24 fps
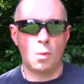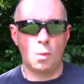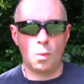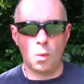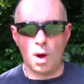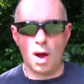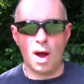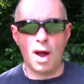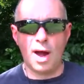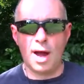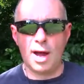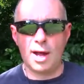
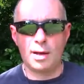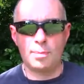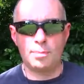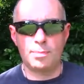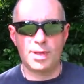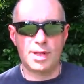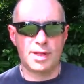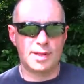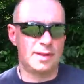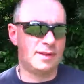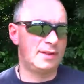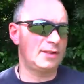Why?
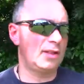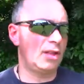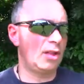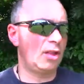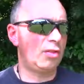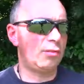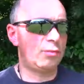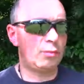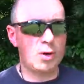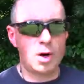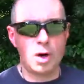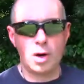Because it
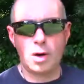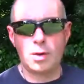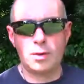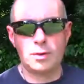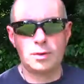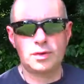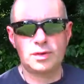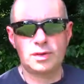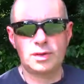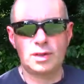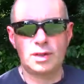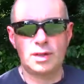
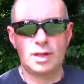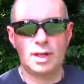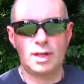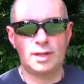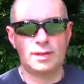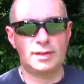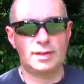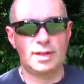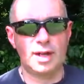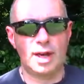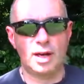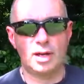throws,
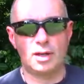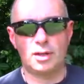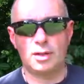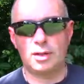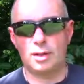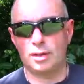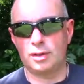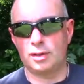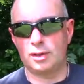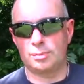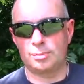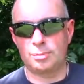it's got a
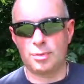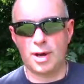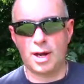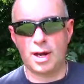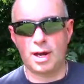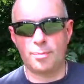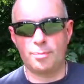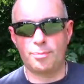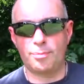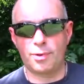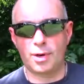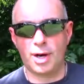good
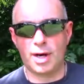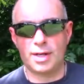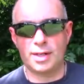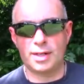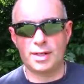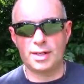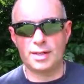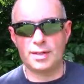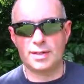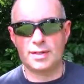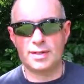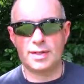spread of
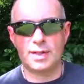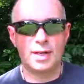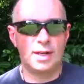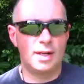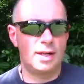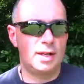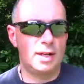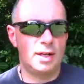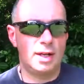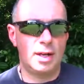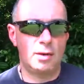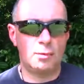brightness,
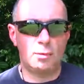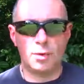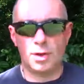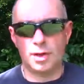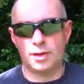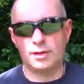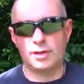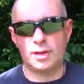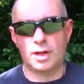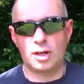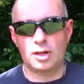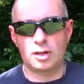it
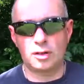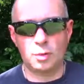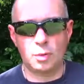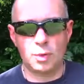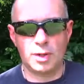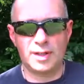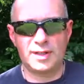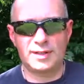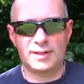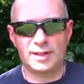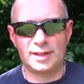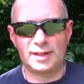runs on a
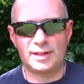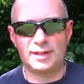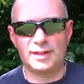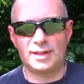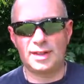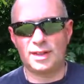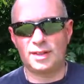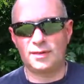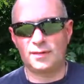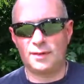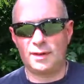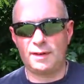
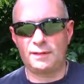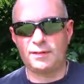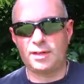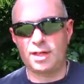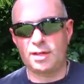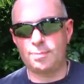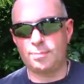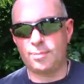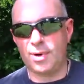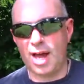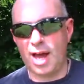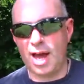
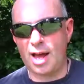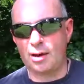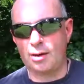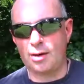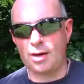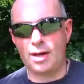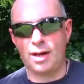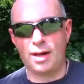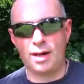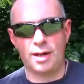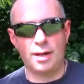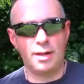26650
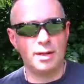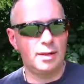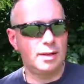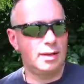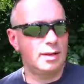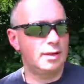battery,